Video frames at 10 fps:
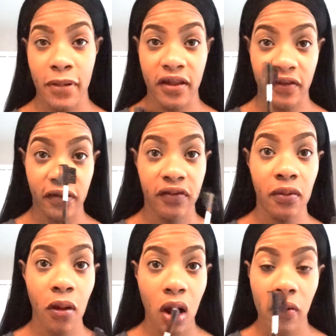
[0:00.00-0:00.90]
This is the
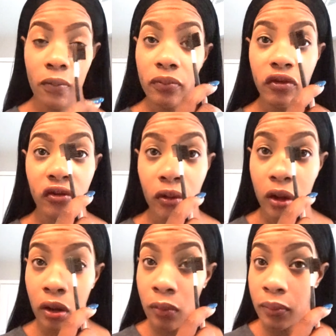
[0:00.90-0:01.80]
brow
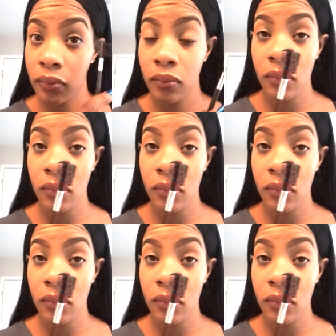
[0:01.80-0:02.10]
tutorial.